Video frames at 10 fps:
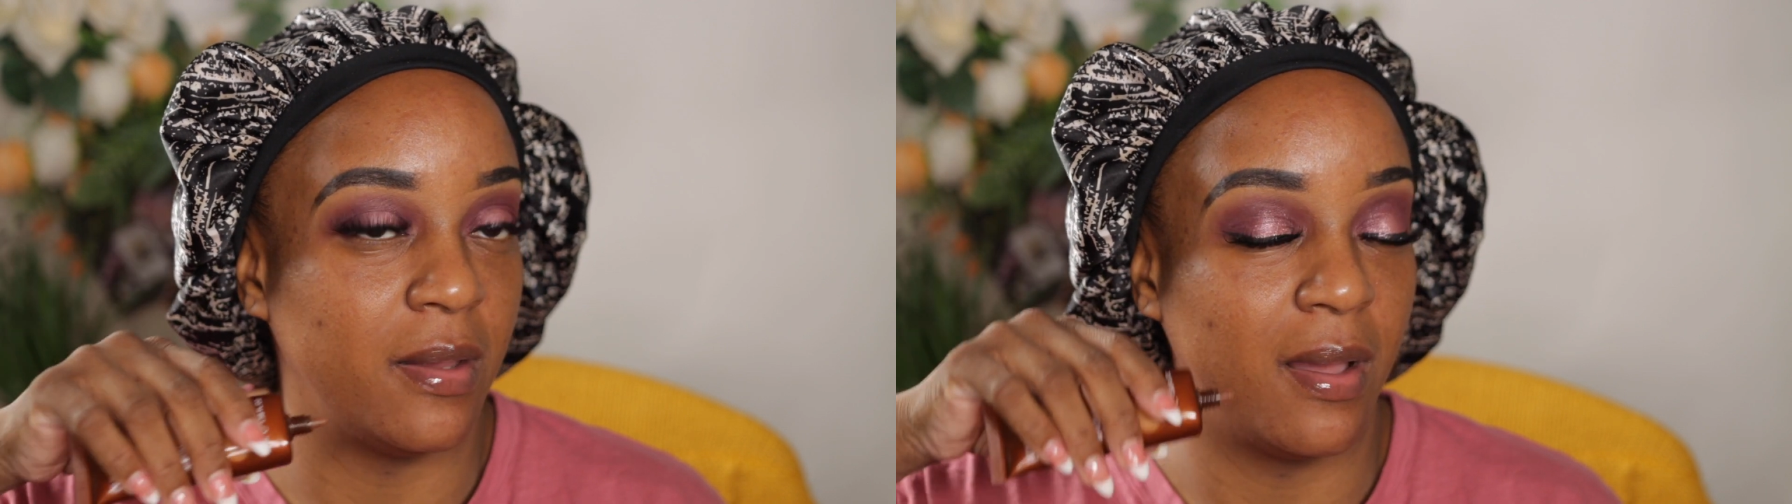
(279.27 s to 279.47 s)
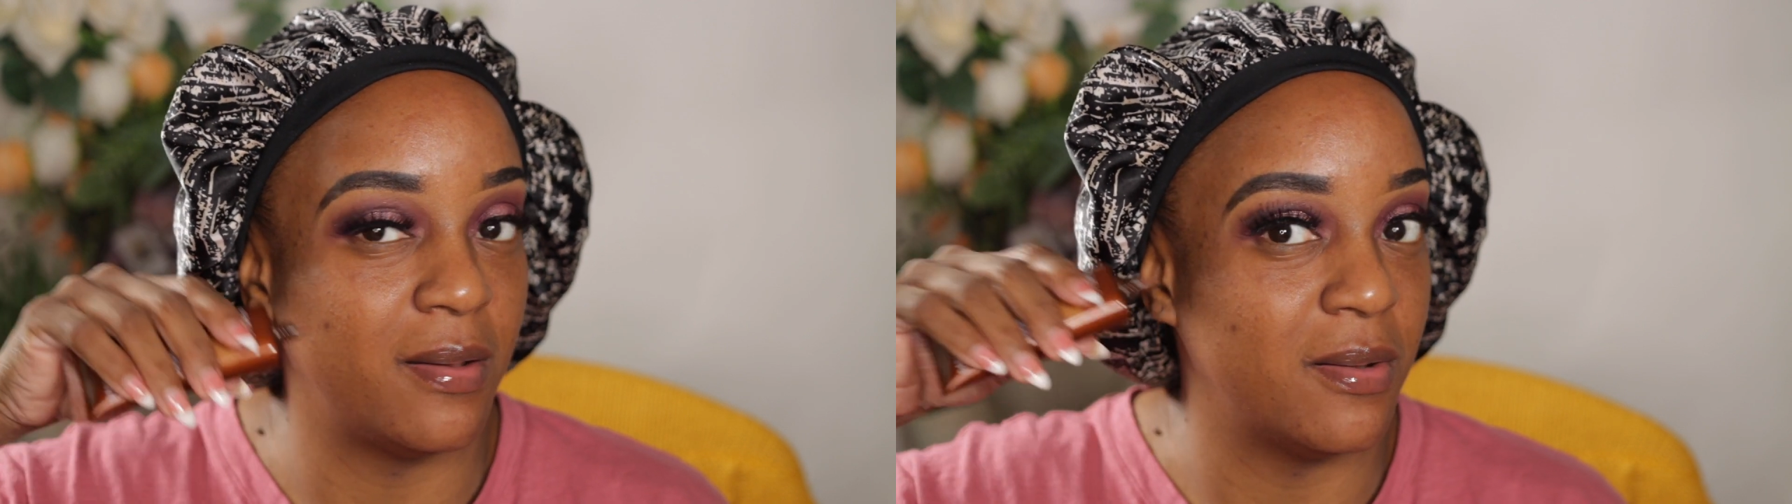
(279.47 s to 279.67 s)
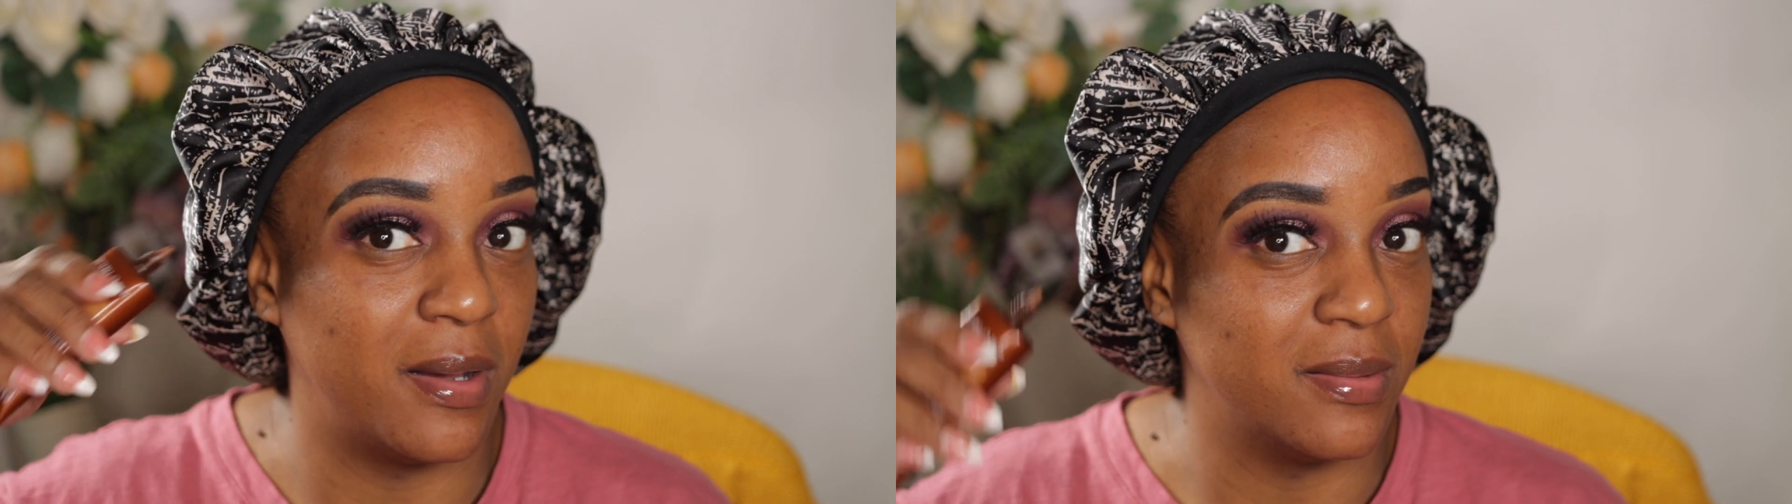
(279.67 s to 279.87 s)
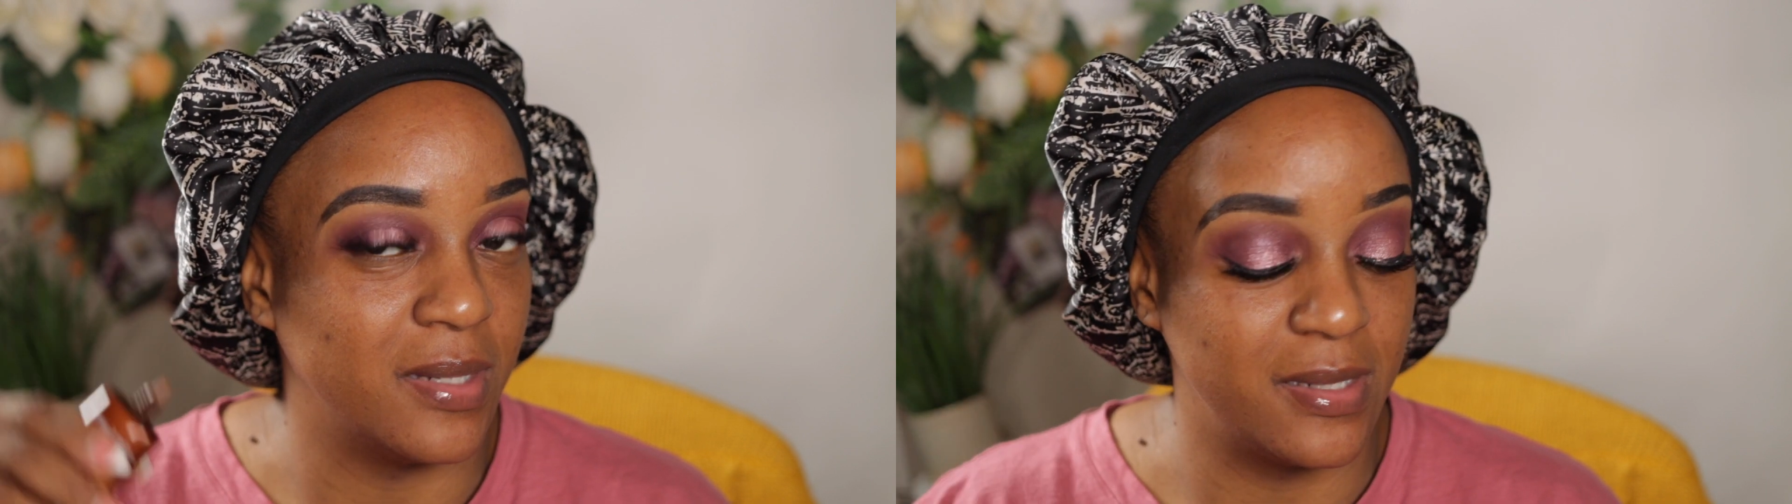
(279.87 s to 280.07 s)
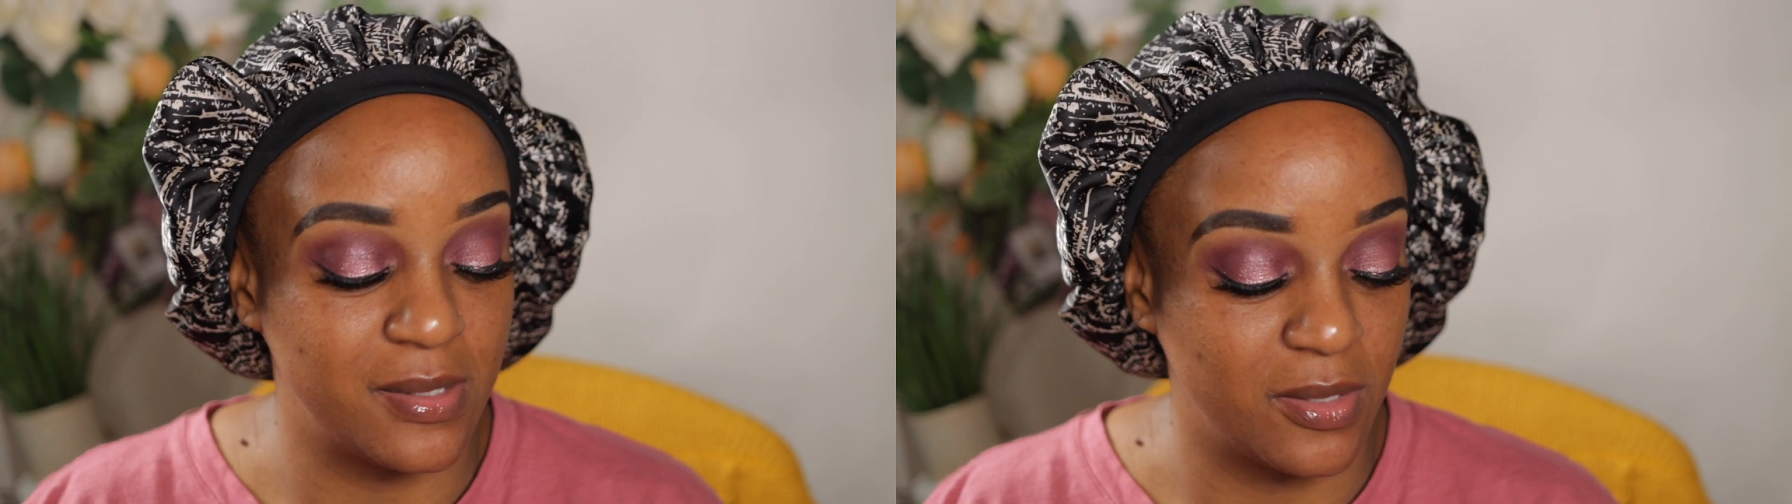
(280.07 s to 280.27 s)
Y'all know I don't
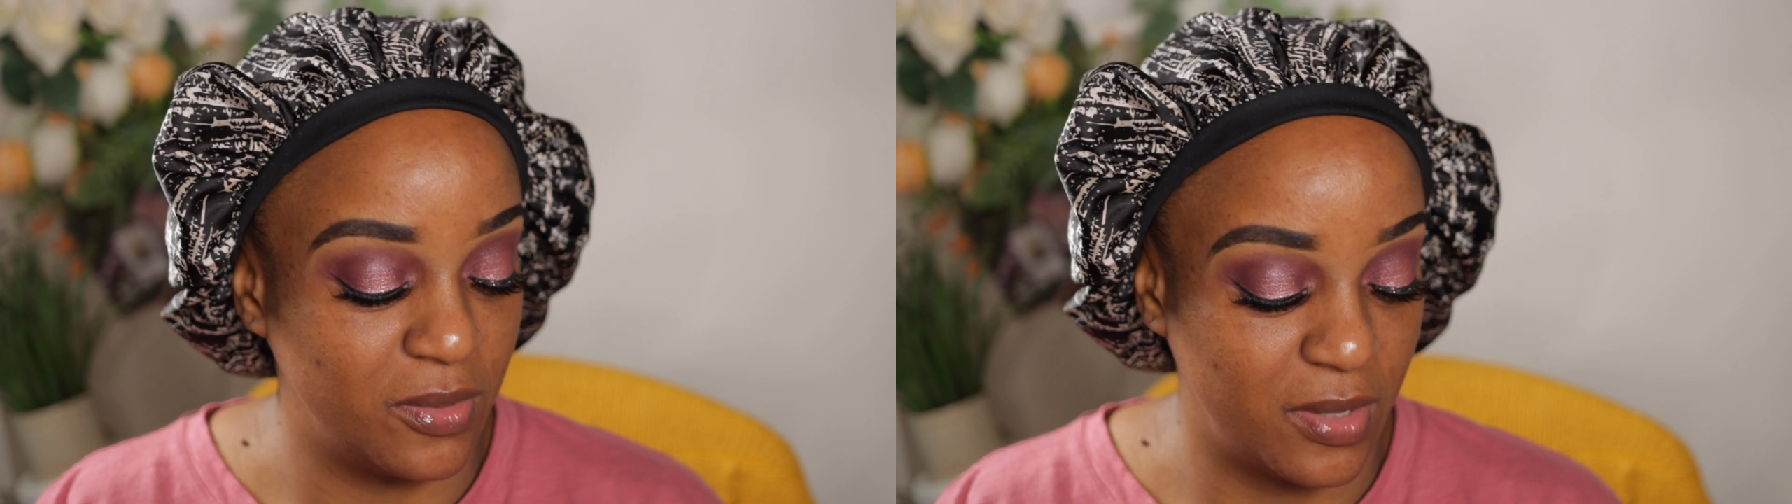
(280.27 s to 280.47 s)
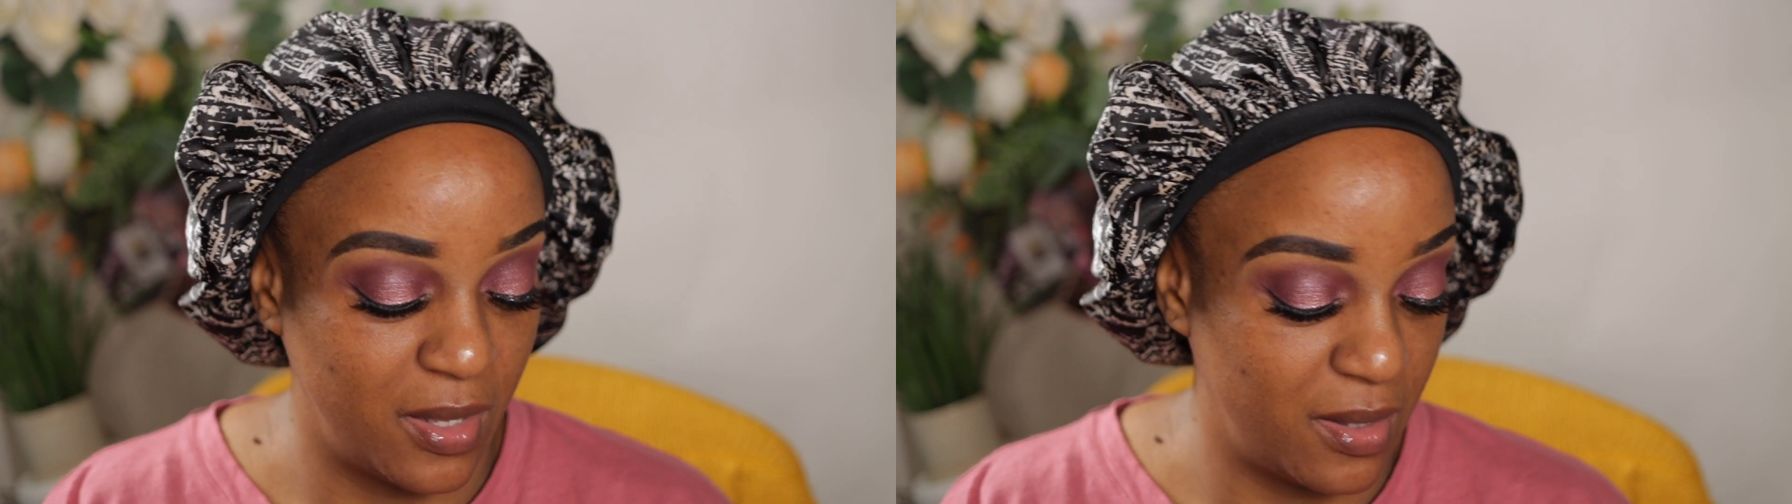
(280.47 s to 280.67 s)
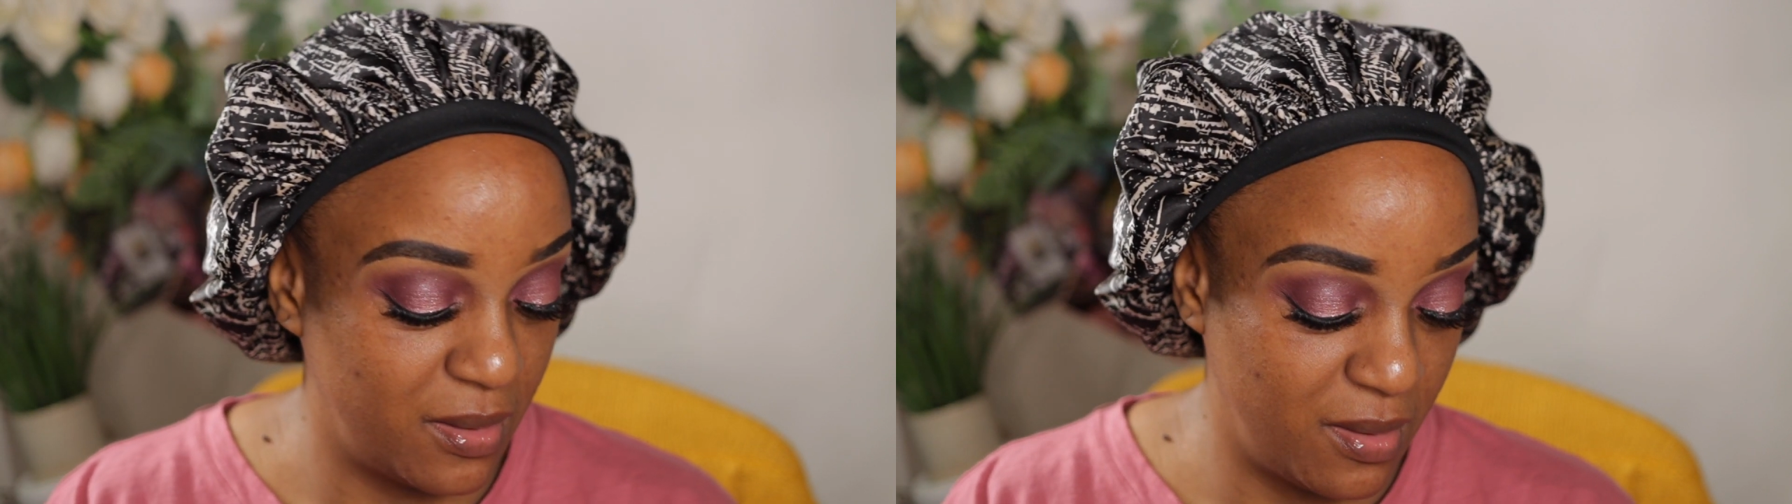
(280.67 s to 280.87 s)
like to do that.